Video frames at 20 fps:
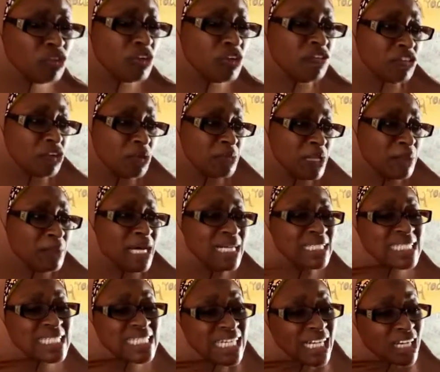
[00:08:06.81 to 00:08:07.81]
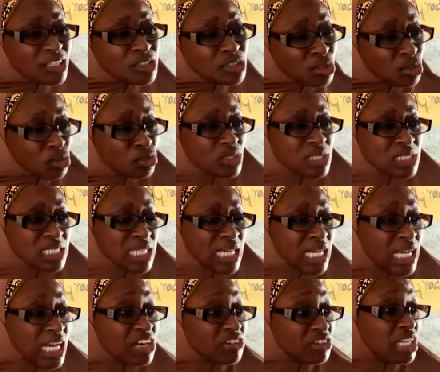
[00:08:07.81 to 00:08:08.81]
away from them and tell those that
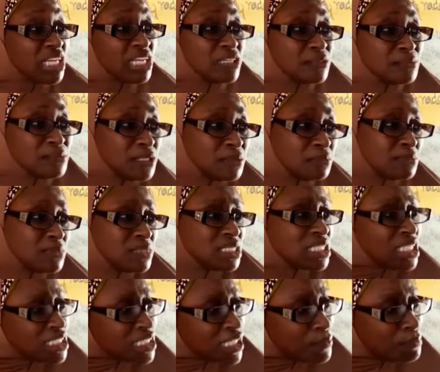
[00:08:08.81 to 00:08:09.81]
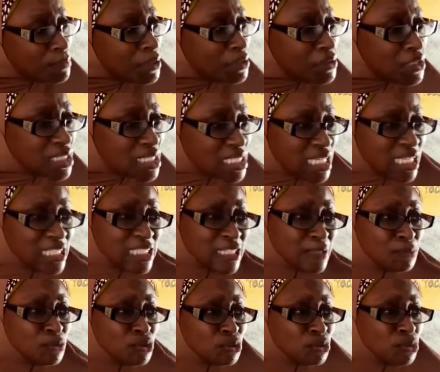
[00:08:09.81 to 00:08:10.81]
can really help them. Tell their parents, let
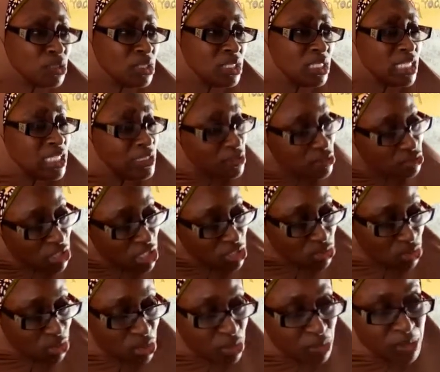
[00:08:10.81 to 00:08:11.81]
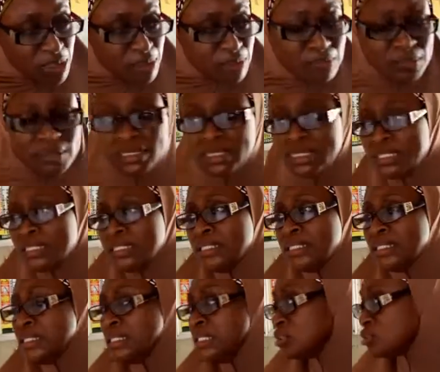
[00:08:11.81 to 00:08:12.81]
them know. Let them try to help them.
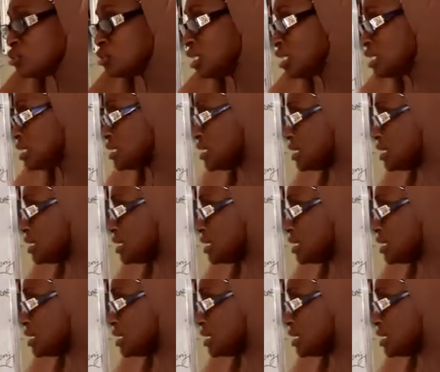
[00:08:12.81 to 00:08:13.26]
So that